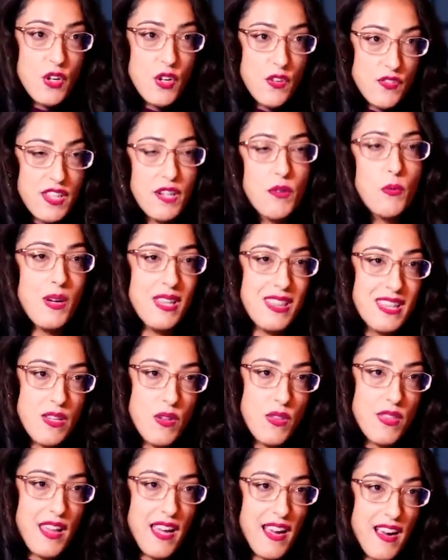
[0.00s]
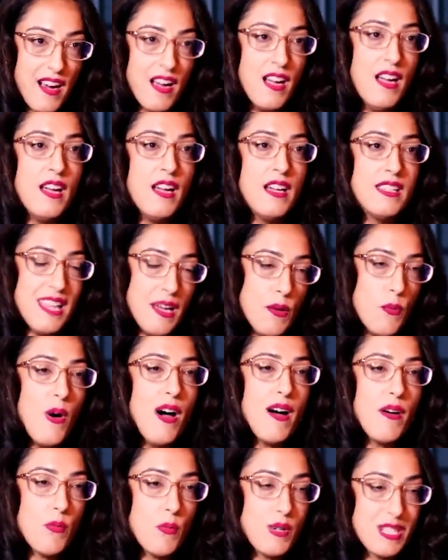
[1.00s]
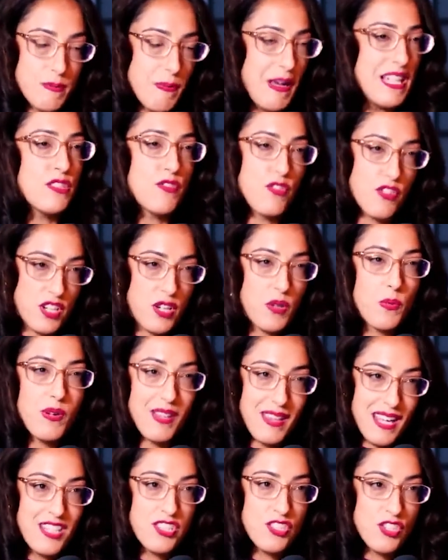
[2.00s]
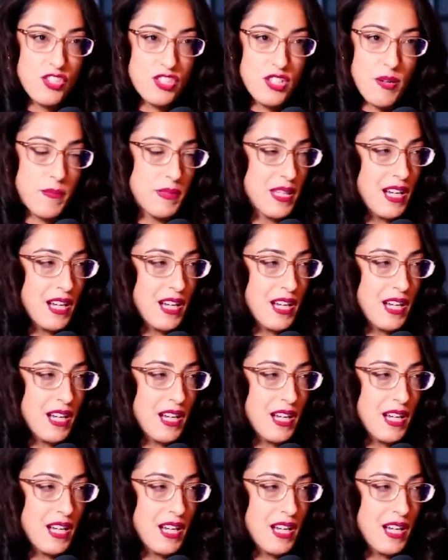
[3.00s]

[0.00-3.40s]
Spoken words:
you, if they're with you there, they want what's best for your relationship.